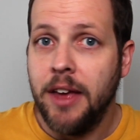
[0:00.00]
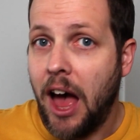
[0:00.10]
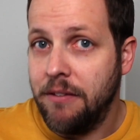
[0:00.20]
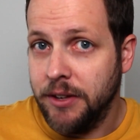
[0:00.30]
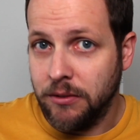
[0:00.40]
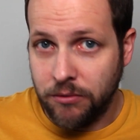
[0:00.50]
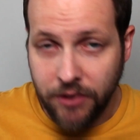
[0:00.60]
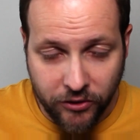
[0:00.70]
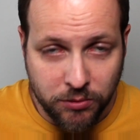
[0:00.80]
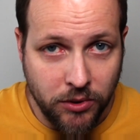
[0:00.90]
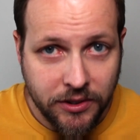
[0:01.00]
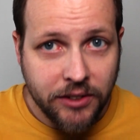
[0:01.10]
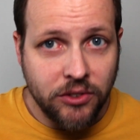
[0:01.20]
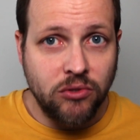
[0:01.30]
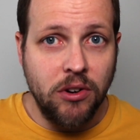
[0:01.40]
Having flexible
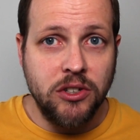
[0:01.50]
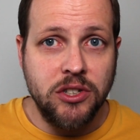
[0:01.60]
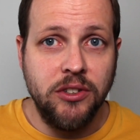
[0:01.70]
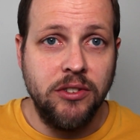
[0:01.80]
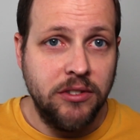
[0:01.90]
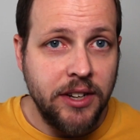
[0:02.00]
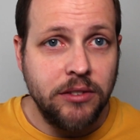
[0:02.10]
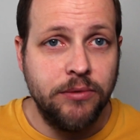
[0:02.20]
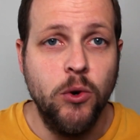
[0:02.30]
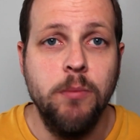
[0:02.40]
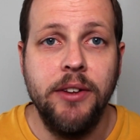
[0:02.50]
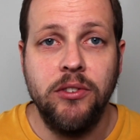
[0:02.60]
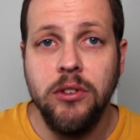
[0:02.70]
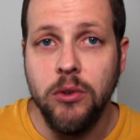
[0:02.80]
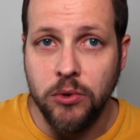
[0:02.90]
data structures and data formats
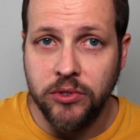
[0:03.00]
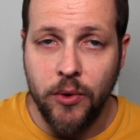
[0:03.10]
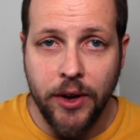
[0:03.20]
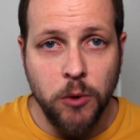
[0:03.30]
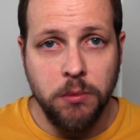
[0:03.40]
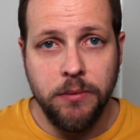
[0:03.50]
can also help.